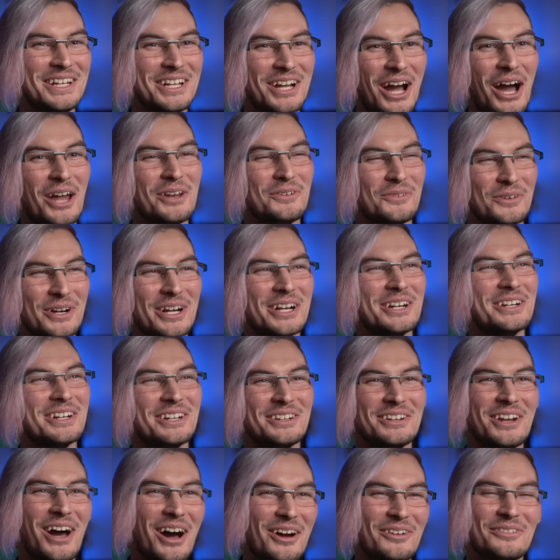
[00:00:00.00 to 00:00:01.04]
kind of weird
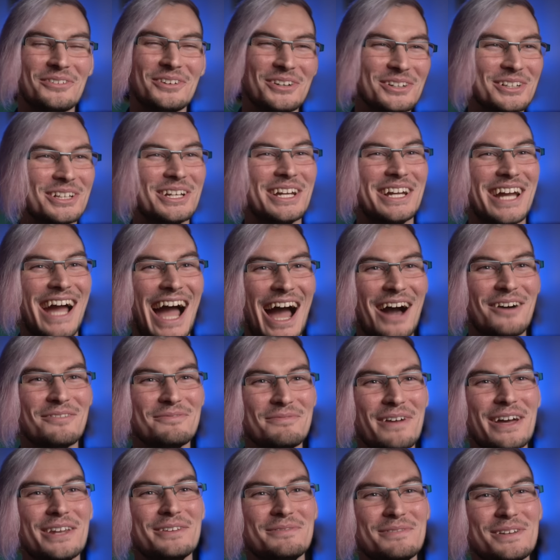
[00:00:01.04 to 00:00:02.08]
and not really how
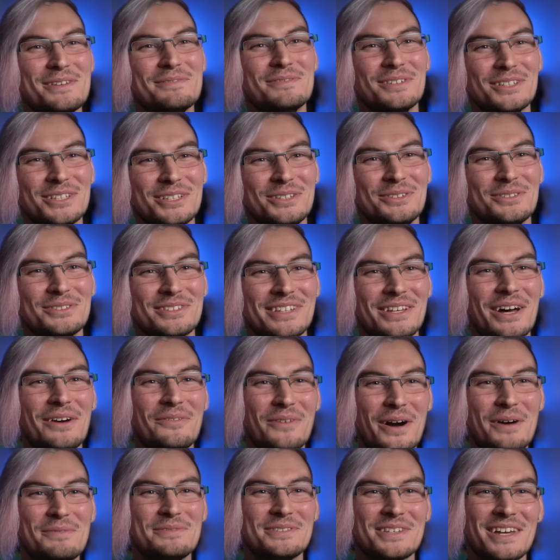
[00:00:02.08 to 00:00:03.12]
many people use that
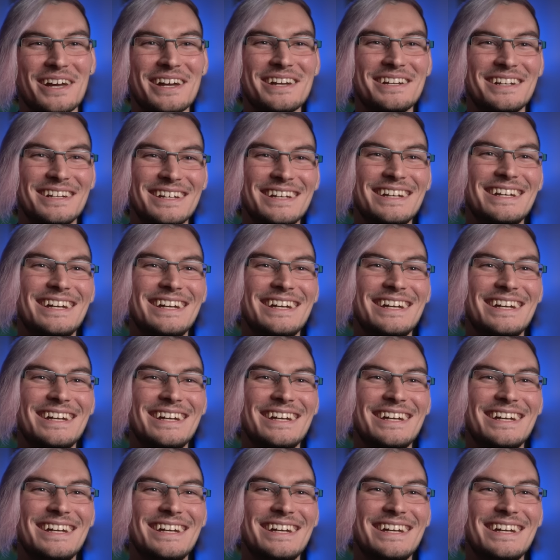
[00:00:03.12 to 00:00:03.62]
website.